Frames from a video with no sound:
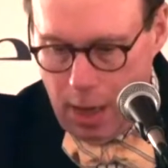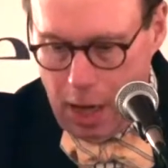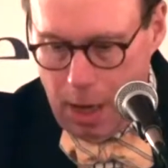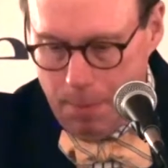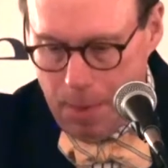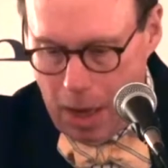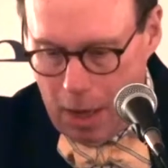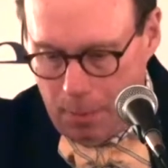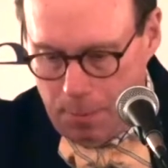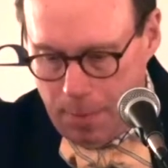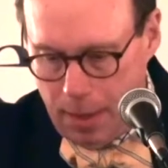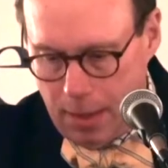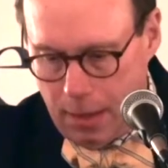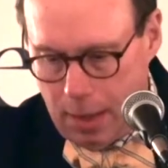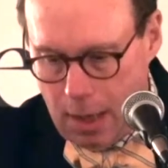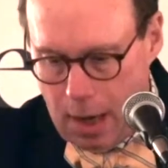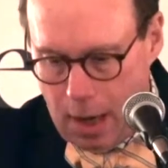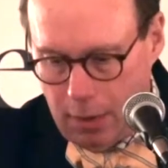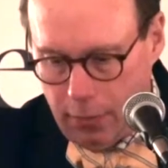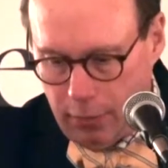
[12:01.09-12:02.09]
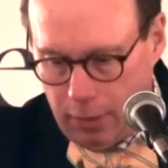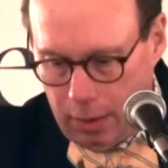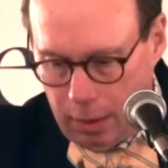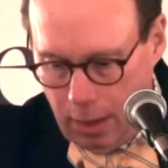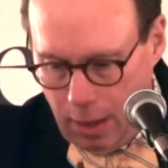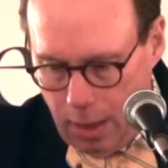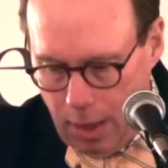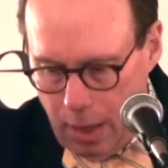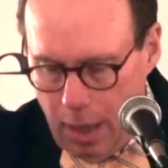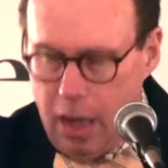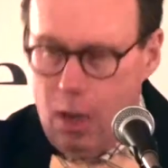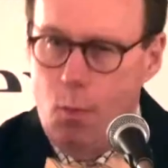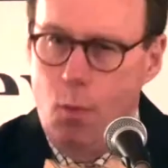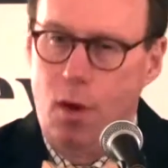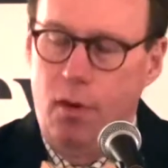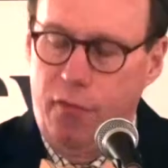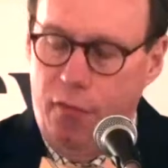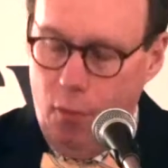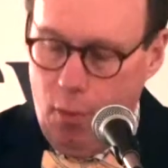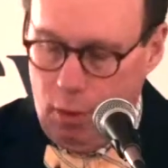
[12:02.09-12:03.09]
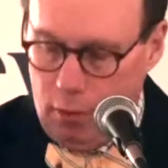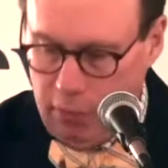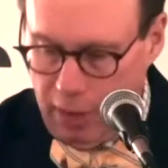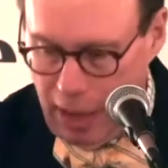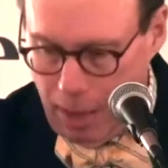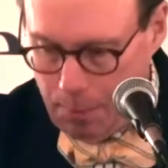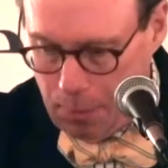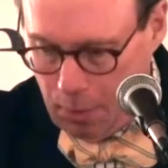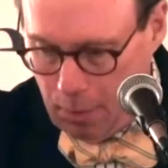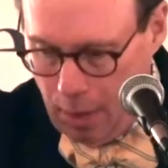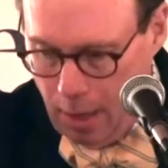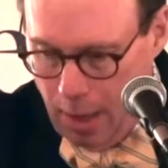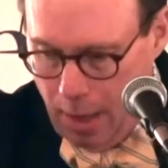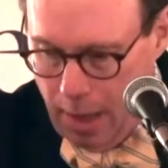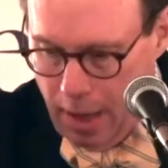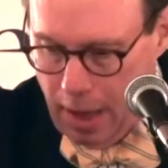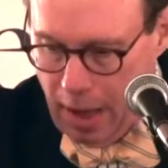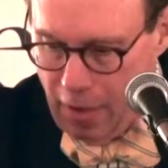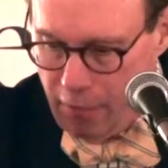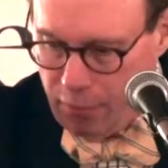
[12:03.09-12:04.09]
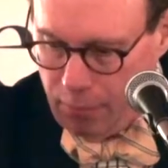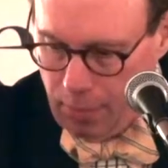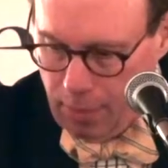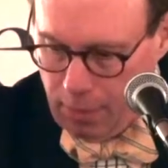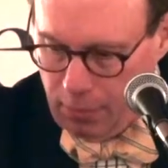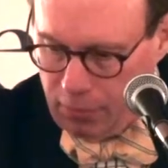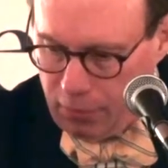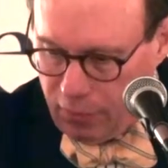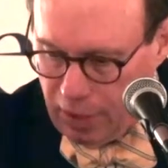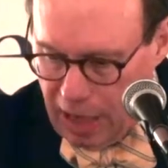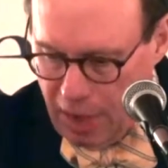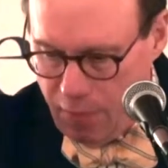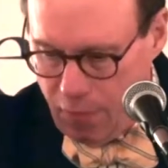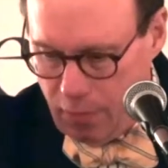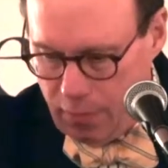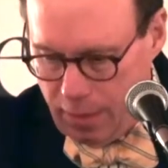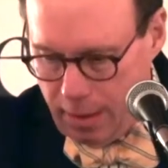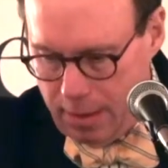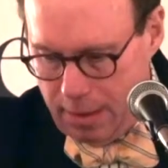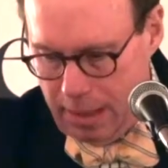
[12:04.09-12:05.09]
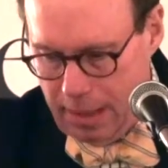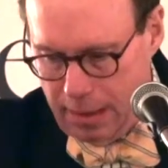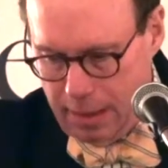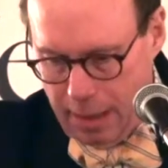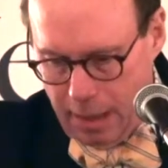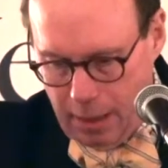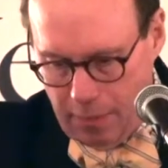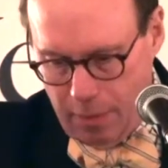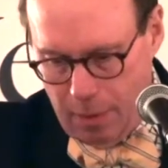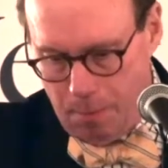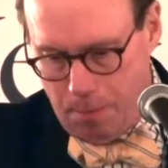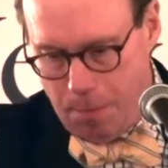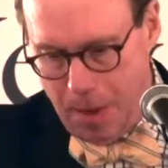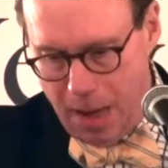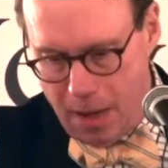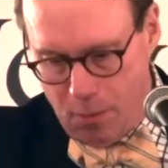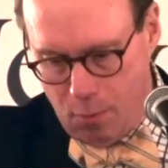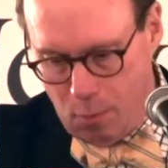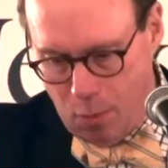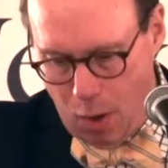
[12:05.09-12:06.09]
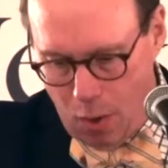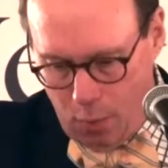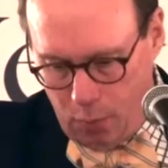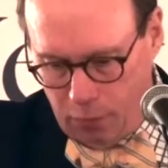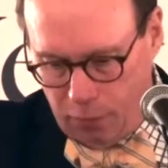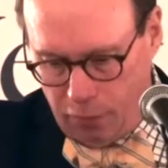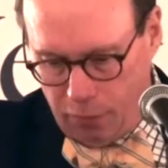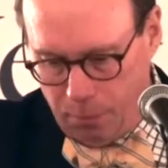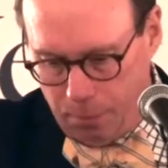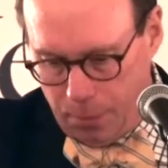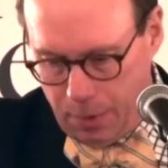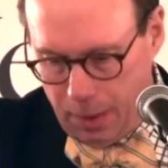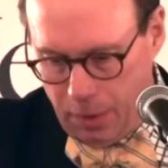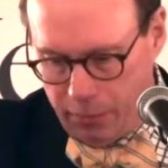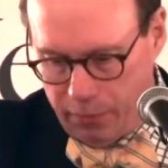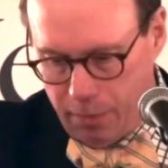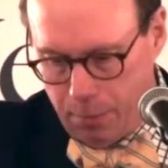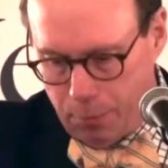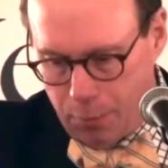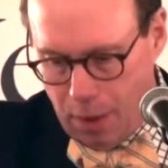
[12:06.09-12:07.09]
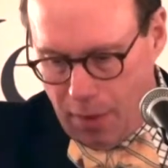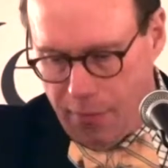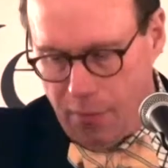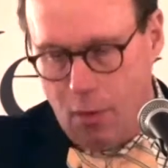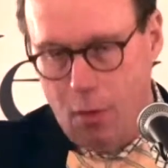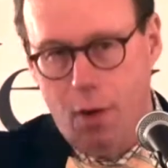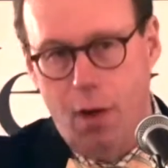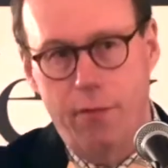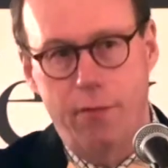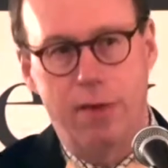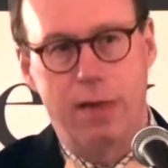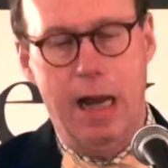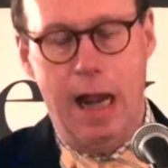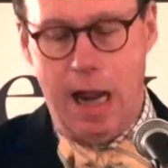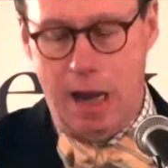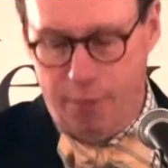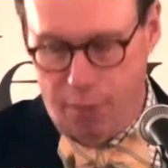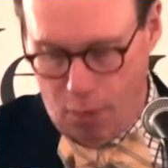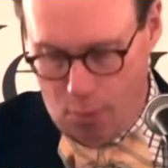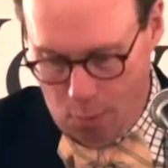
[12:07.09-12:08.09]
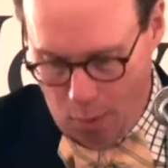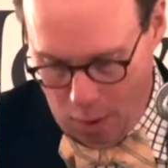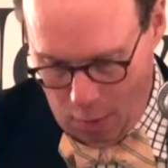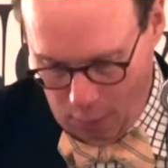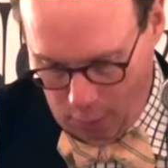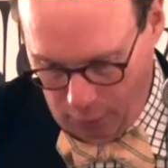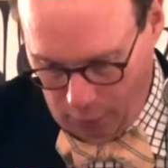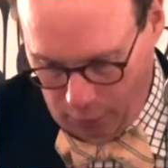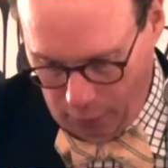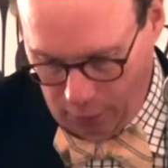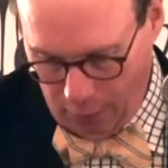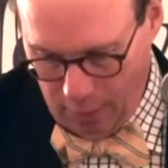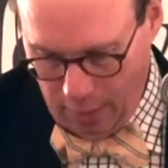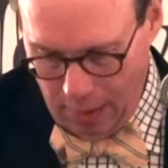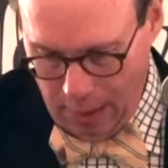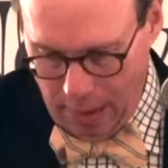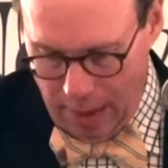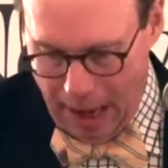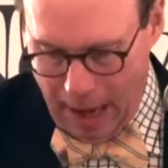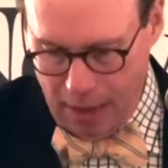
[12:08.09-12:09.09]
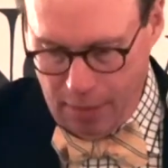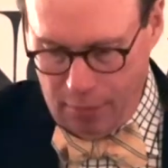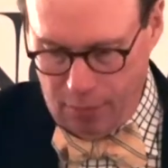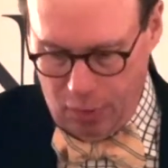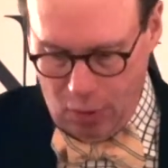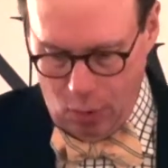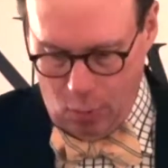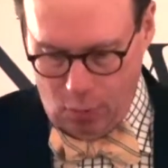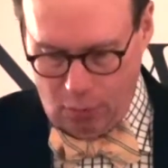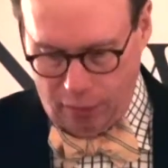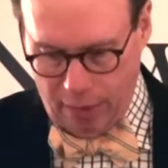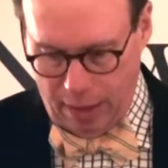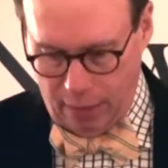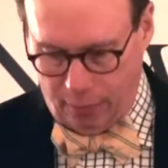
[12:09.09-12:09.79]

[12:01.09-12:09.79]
about Benghazi. He would, for example, have savored the detail that Ben Rhodes is the brother of David Rhodes, head of news at